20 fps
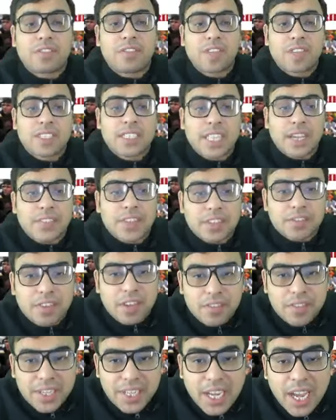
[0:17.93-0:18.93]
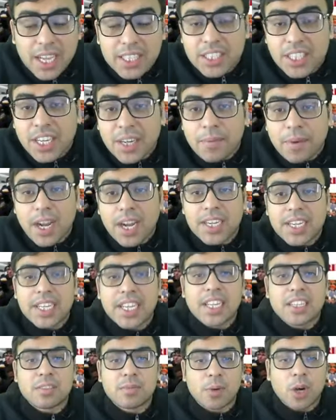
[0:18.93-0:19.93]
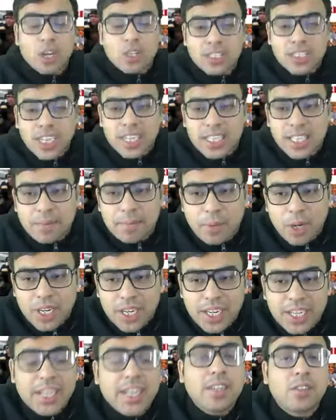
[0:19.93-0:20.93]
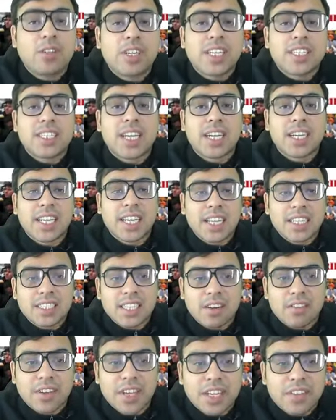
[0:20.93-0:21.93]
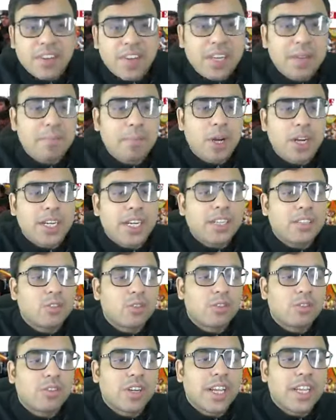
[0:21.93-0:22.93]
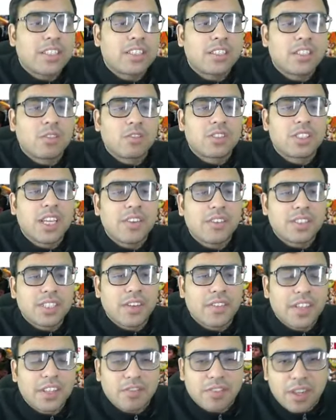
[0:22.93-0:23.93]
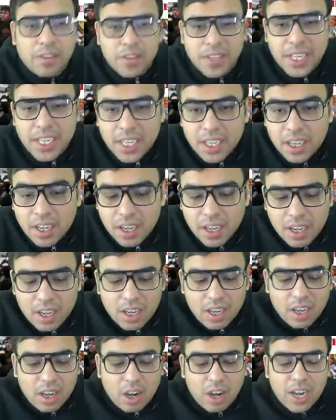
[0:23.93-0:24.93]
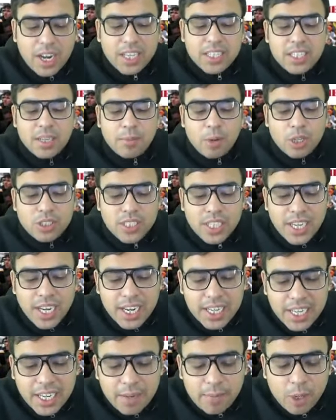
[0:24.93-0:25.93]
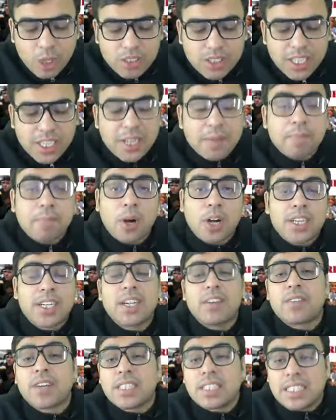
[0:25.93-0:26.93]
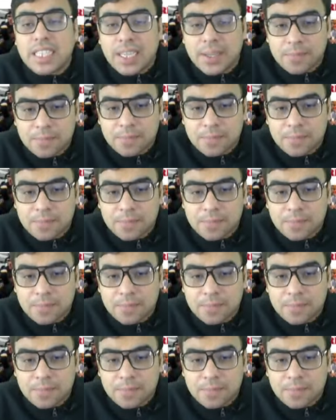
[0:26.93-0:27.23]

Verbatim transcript: 7th February. Aaj ke articles bahut zyada important hai. Today's articles are very, very important. So today is Tuesday, 7th February. Aur aaj ke bahut sari article, bahut sari important ones hai,